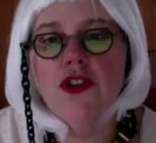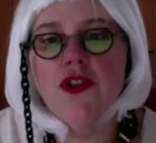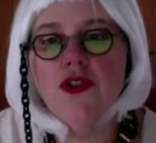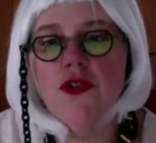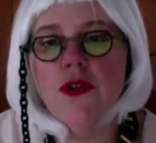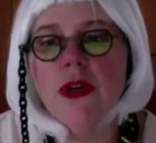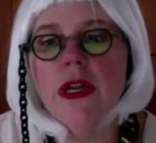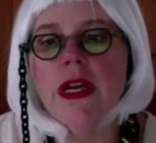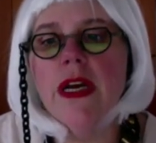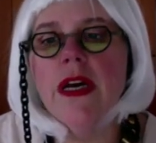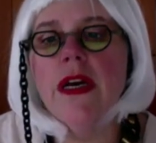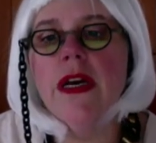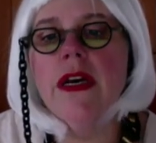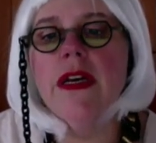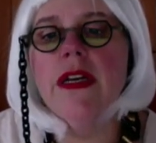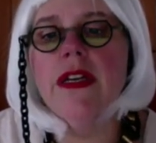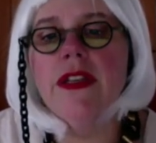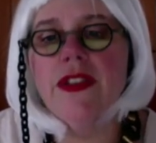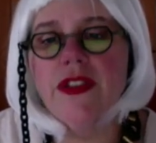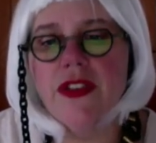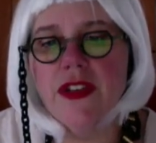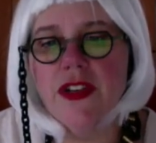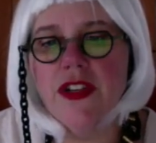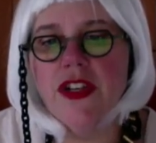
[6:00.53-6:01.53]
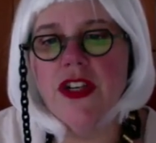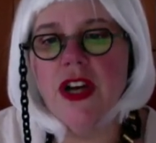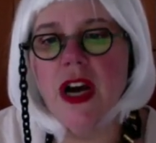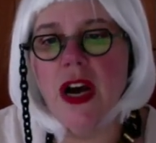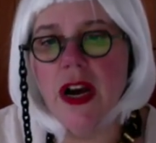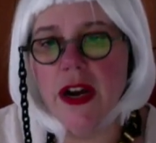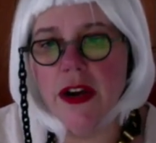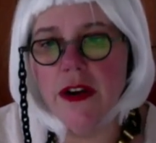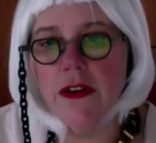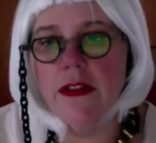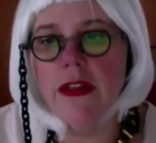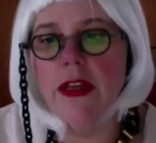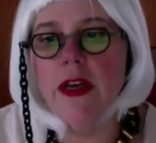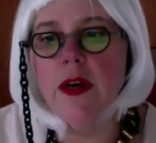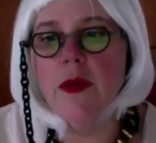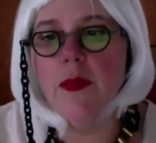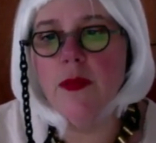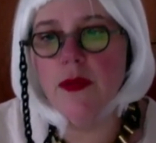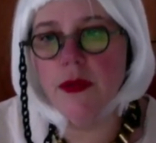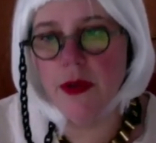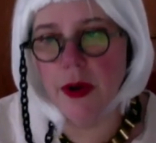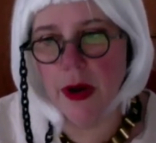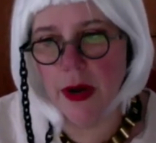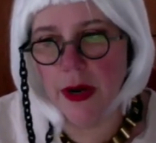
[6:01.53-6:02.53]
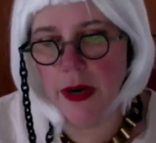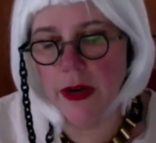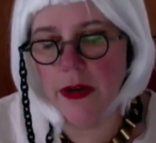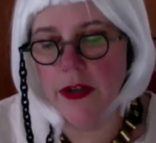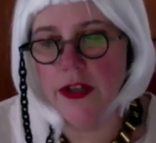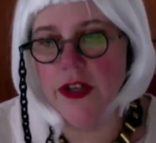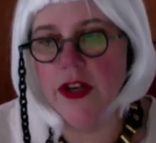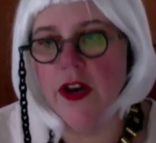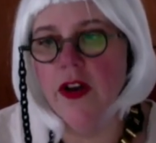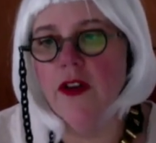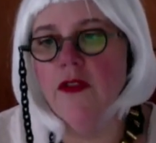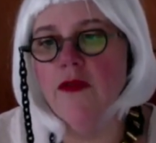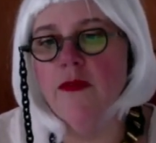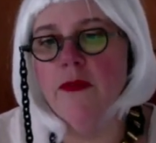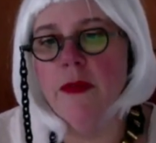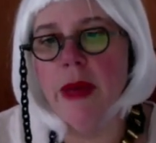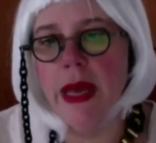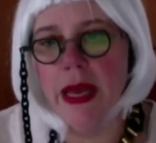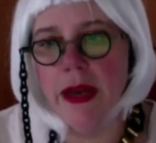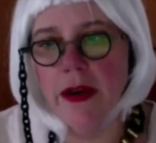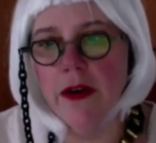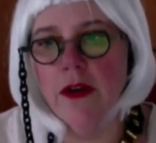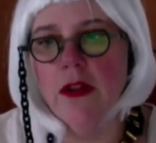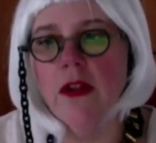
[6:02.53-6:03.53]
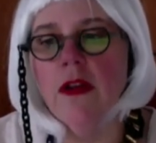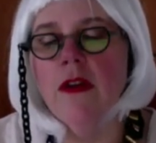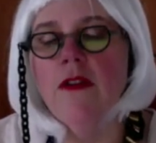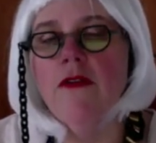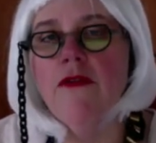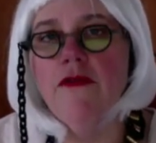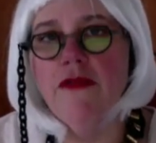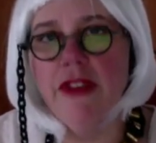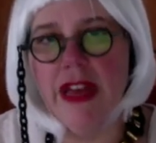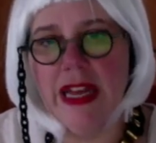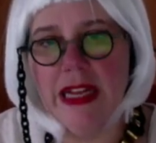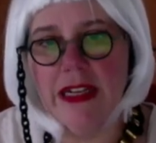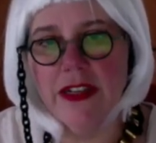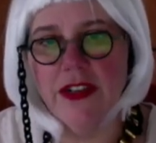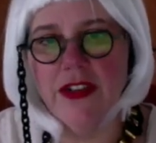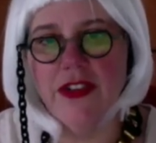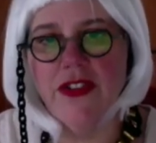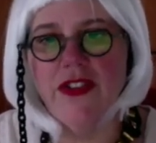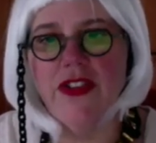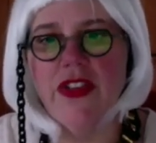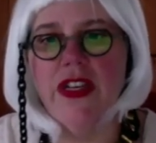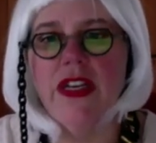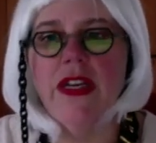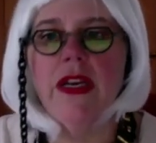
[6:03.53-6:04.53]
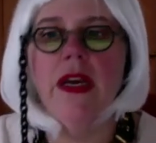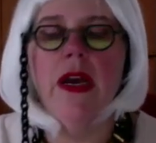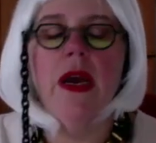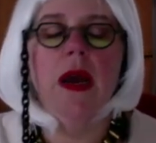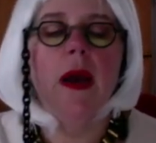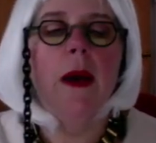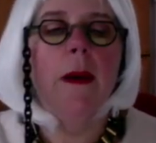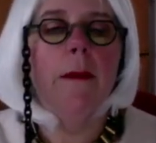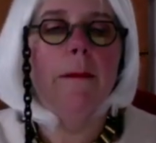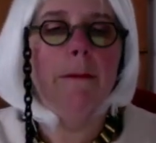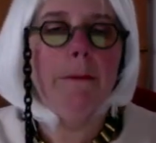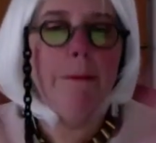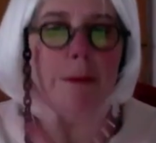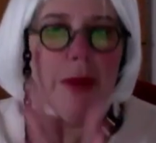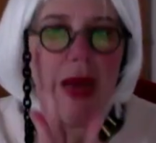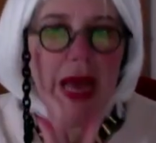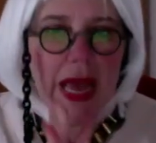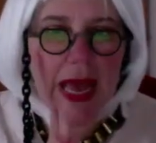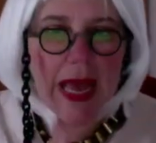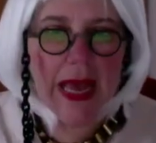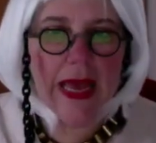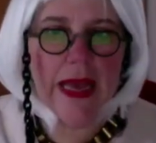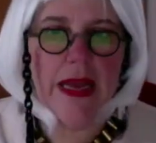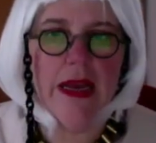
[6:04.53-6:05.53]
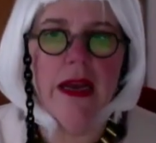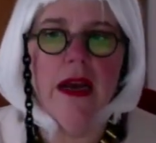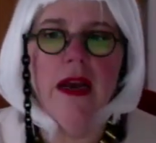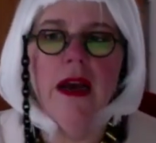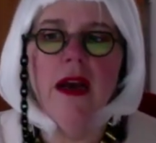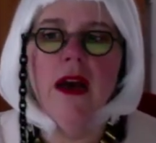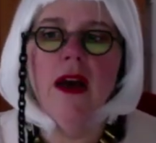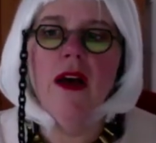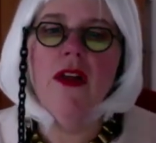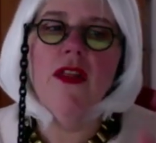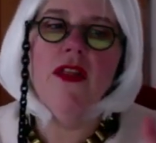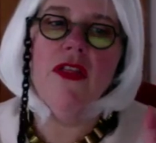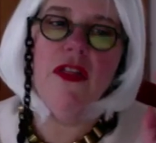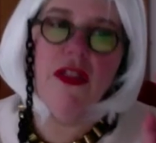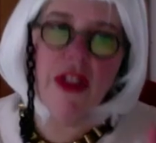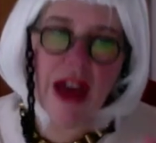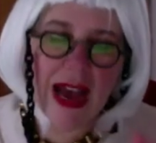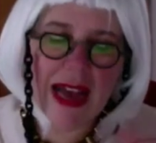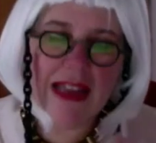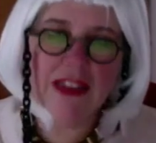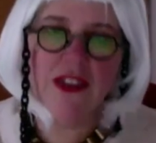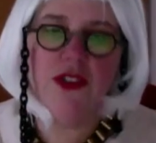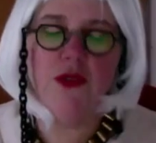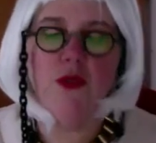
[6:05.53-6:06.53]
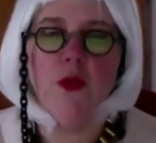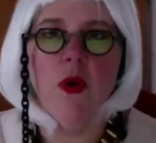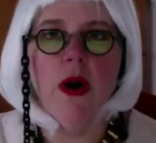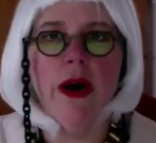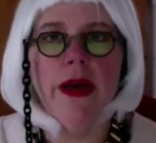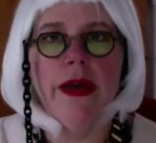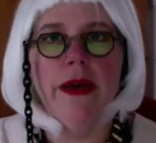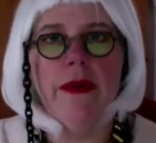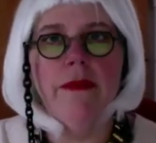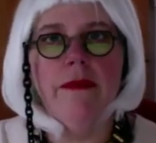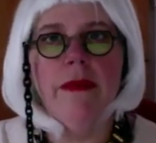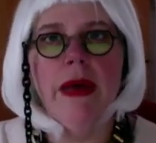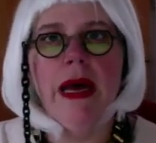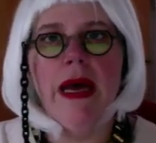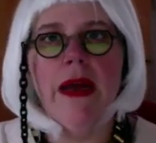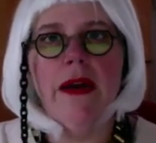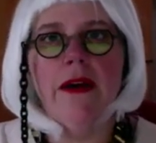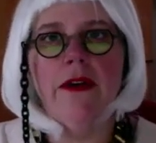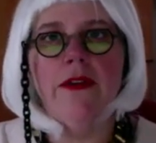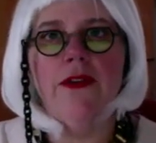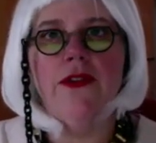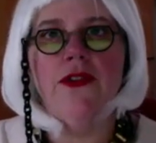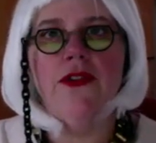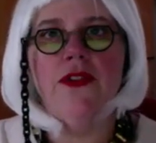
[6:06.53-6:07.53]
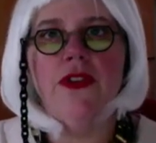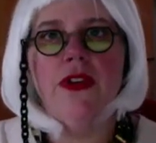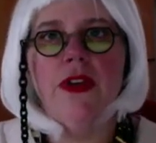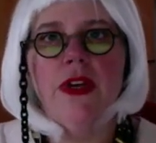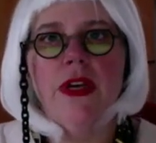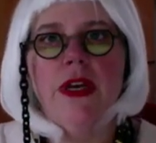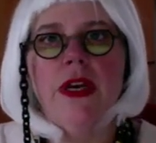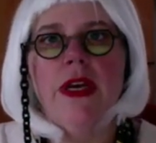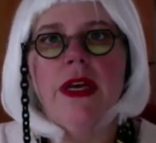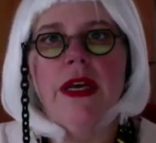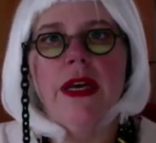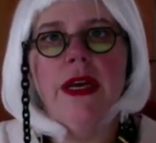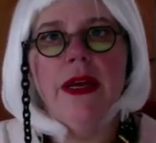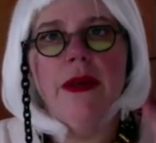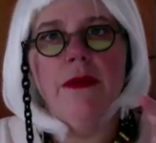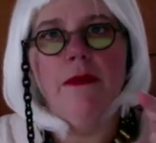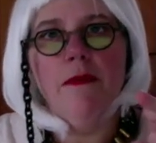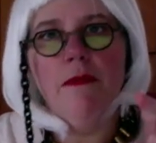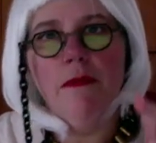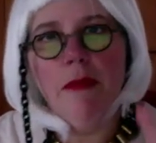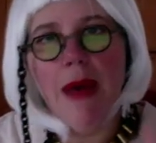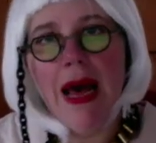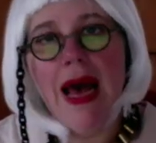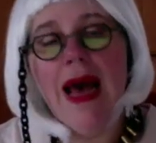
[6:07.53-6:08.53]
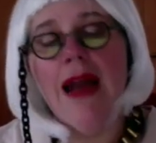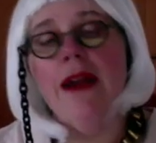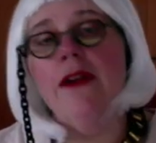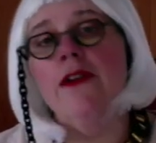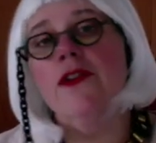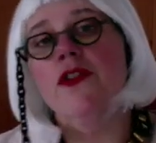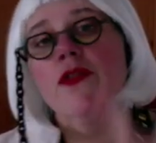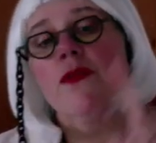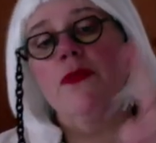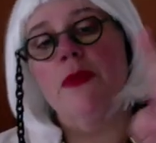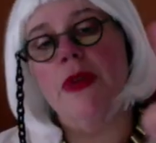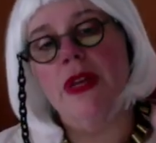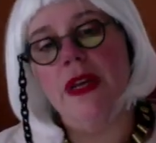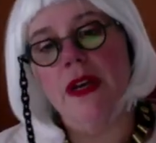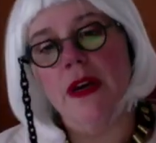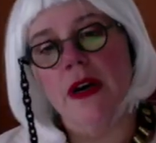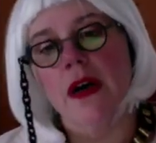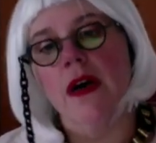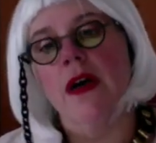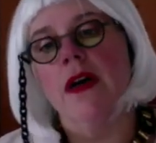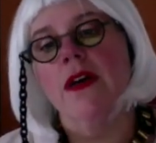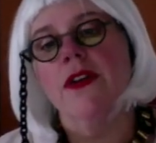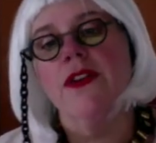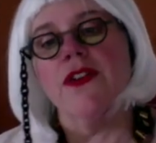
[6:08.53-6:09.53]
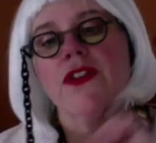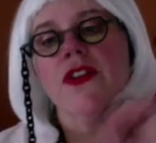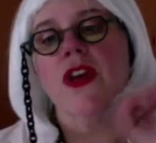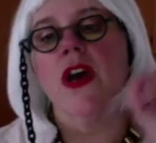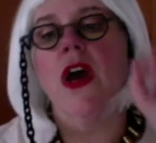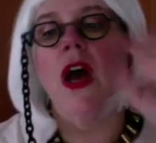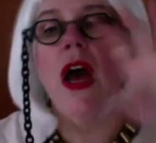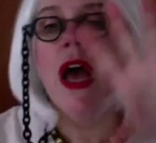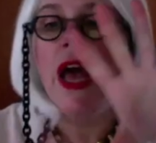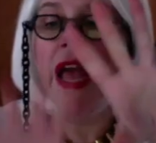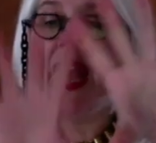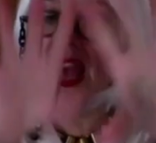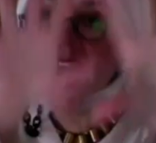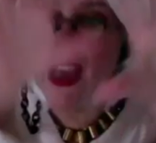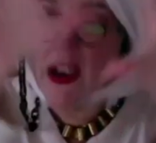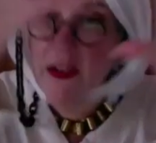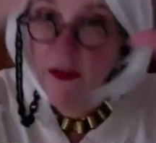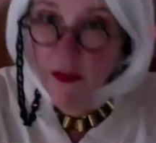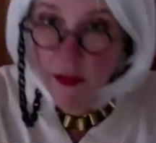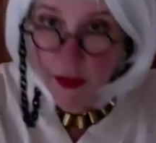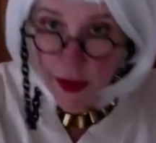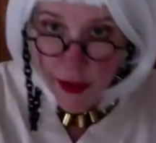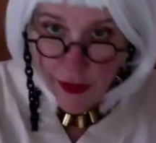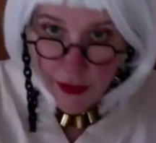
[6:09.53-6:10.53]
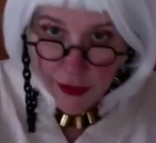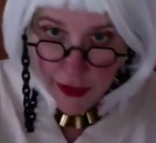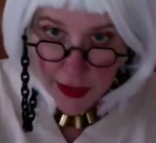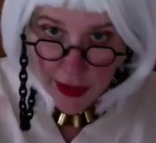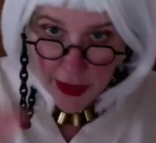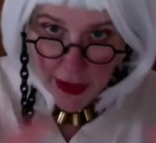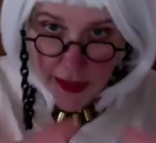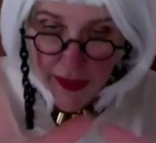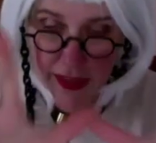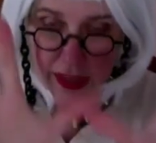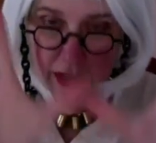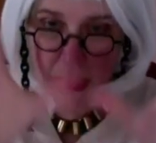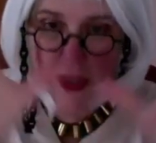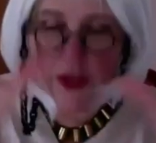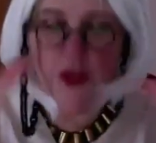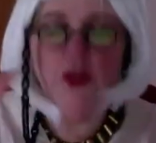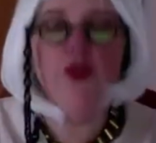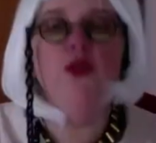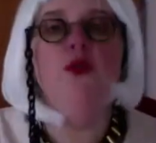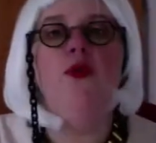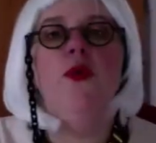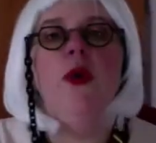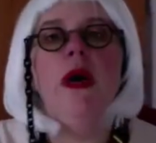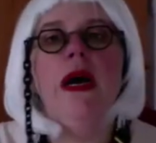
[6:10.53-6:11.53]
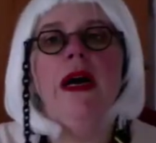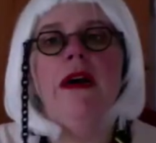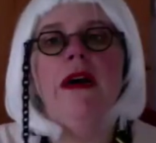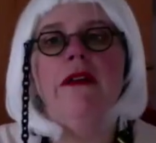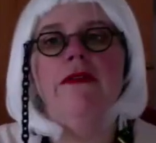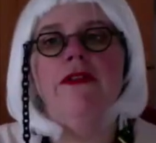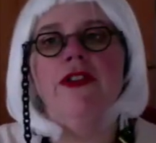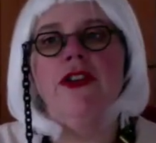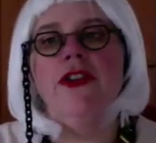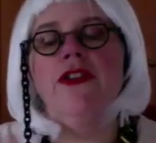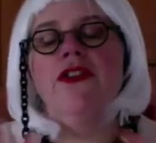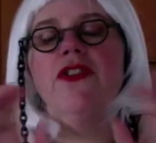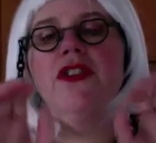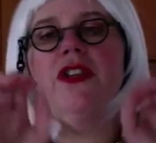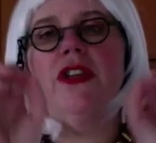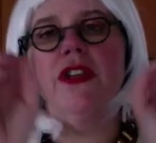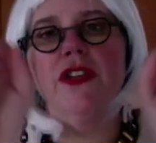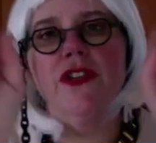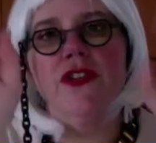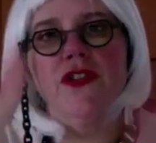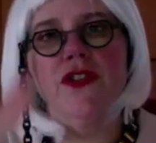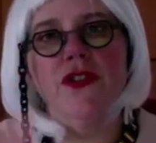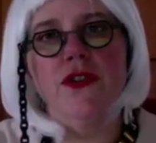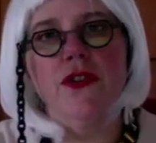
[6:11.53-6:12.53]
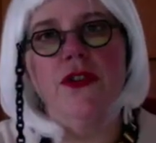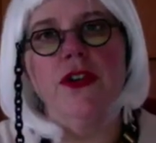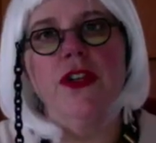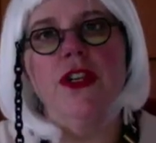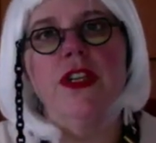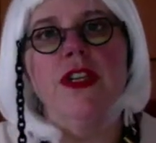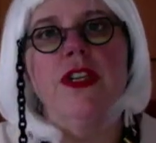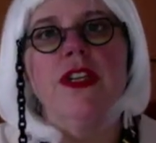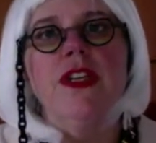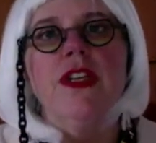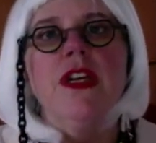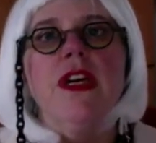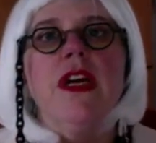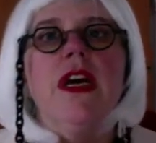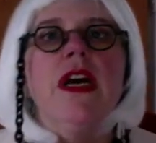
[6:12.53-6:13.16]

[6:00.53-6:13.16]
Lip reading: Julia is entirely a product of male fantasy. Bang! That's why it matters. It matters because everything that you have just asserted,